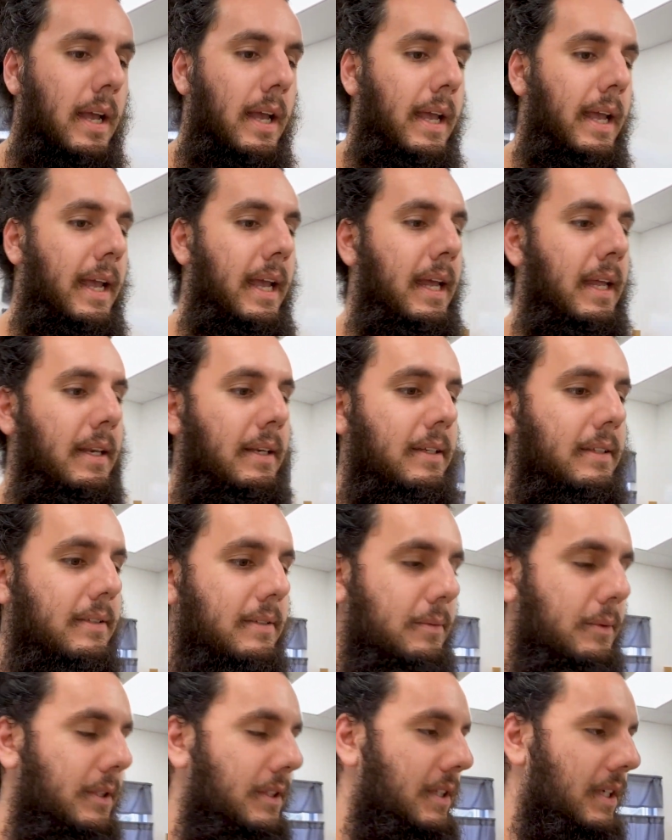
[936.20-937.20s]
And
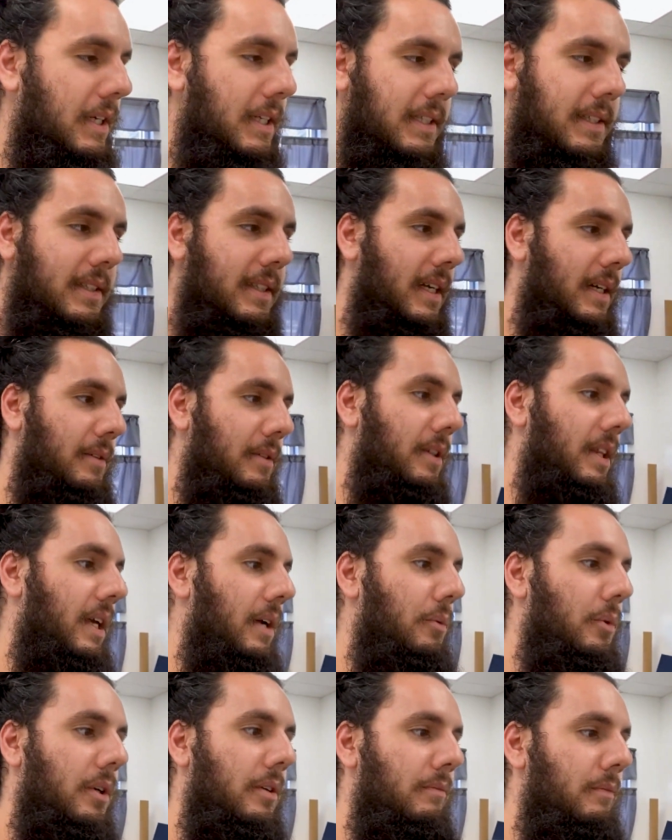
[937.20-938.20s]
once it gets down to
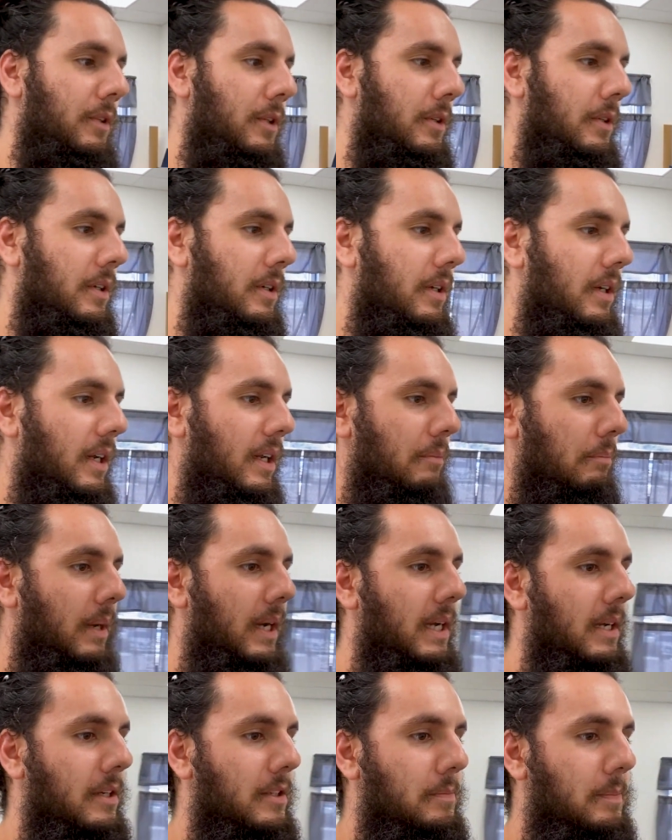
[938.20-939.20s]
that one viewer, in
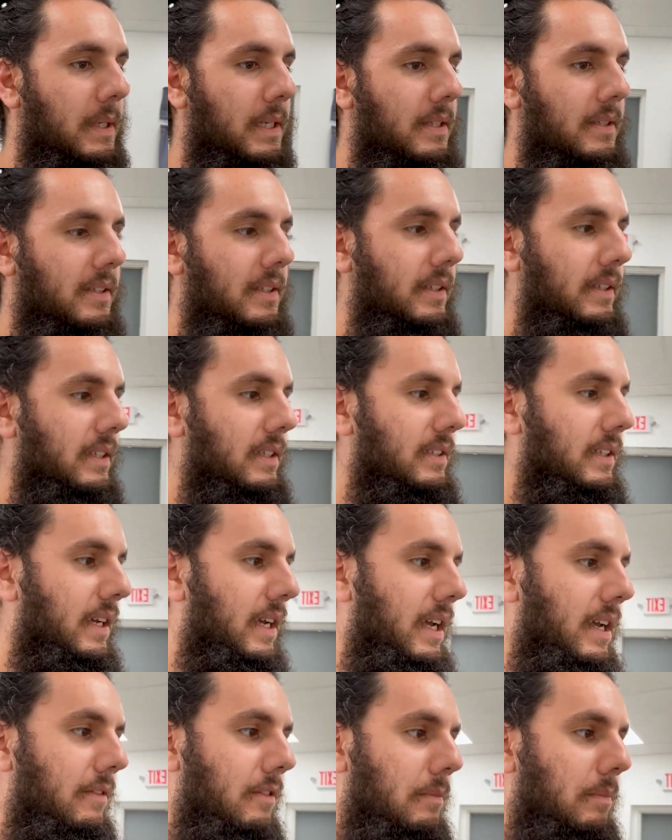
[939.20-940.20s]
my experience at least, I
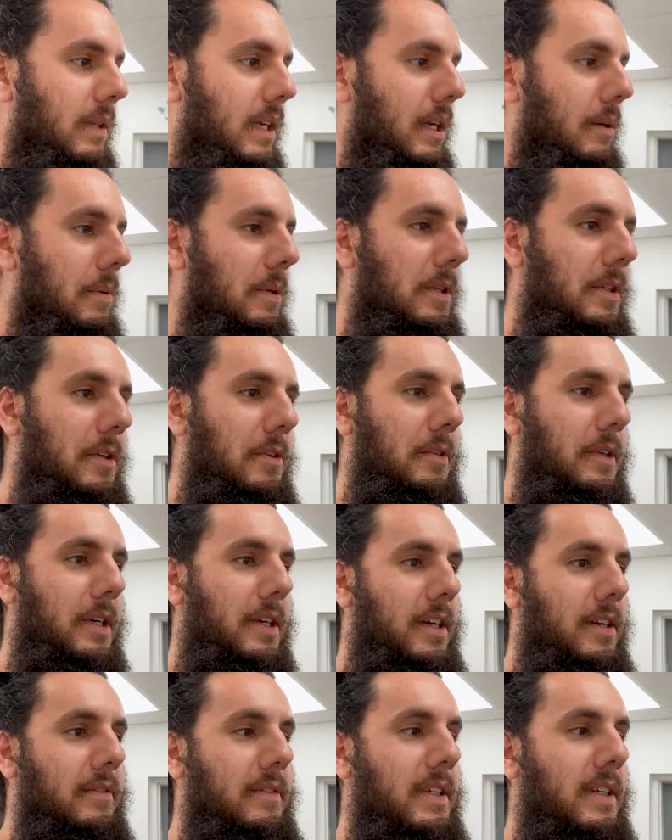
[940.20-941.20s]
haven't been able to
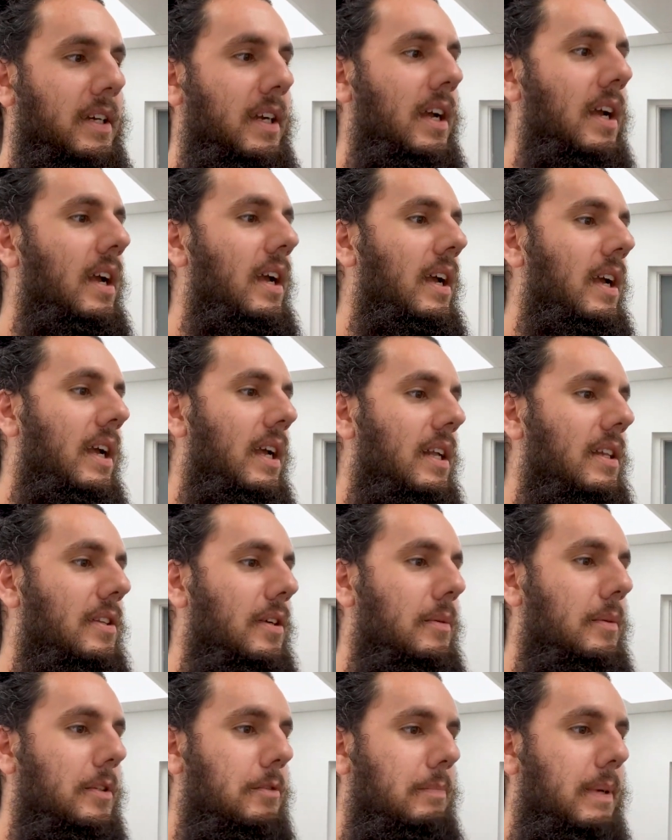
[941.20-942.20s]
recover. It's
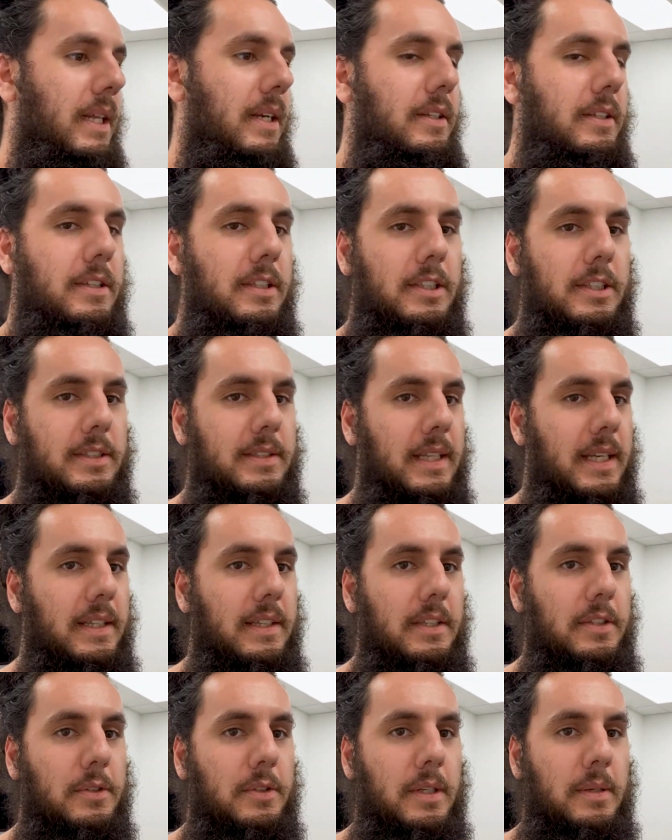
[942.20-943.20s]
almost better to just
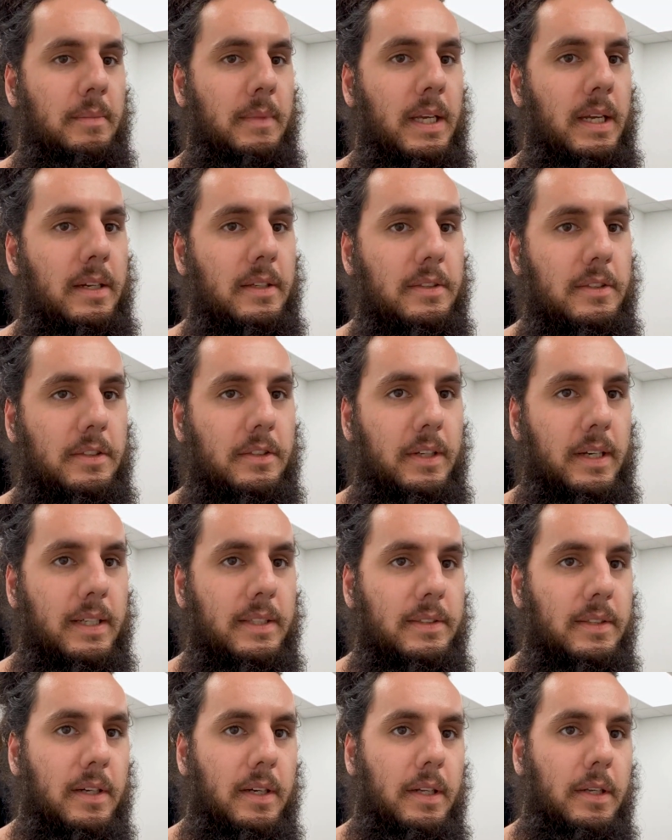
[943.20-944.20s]
end the stream there and try
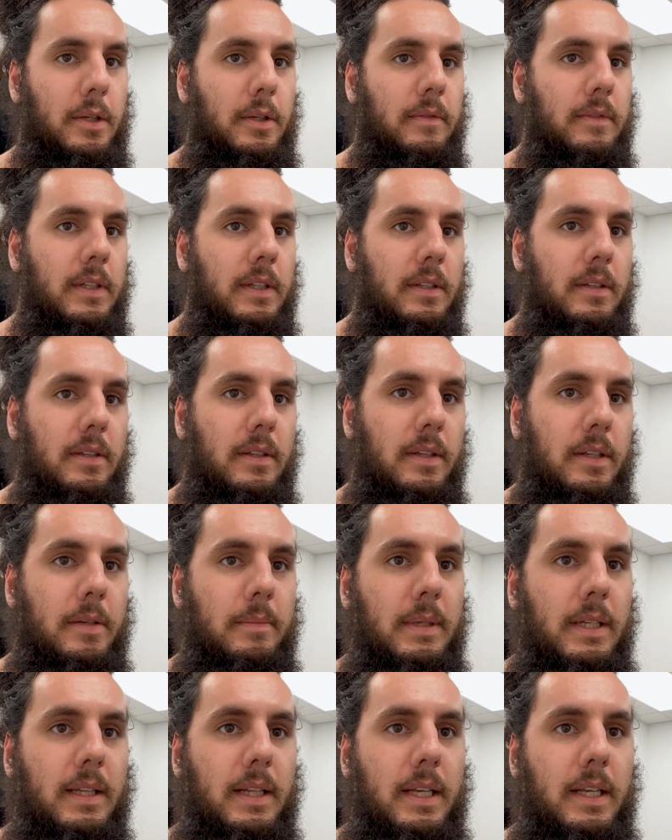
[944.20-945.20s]
starting over a little bit